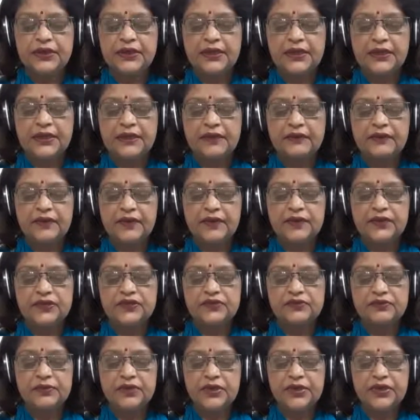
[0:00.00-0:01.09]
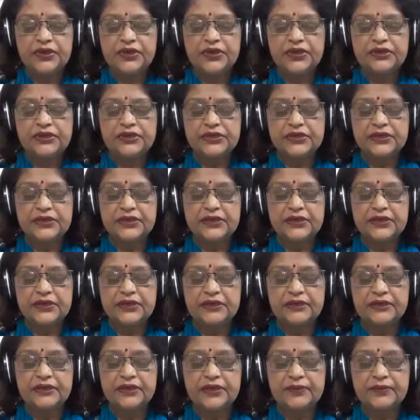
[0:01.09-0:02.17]
and very smartly, children,
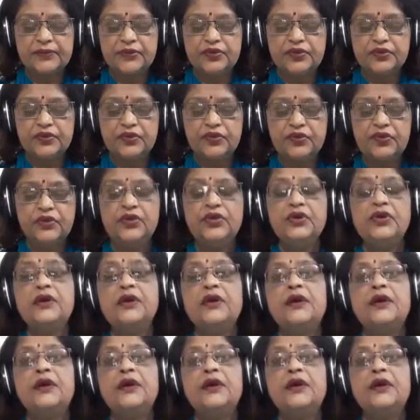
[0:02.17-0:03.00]
he come to know